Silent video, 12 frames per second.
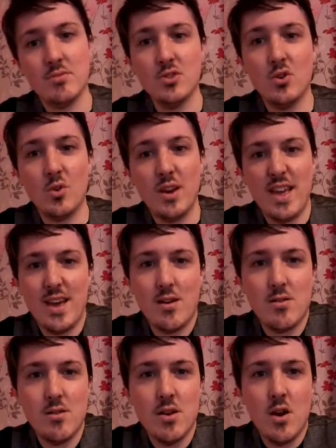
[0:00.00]
chocolate,
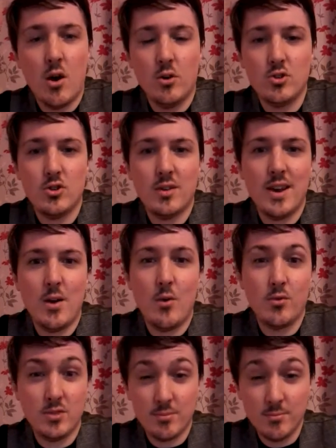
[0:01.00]
hot chocolate,
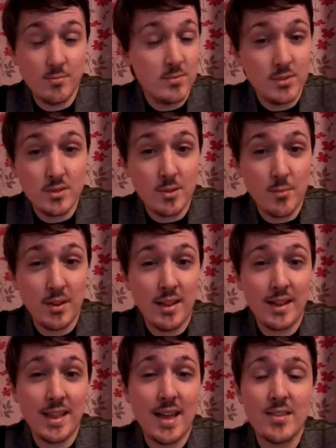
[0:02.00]
or something like that.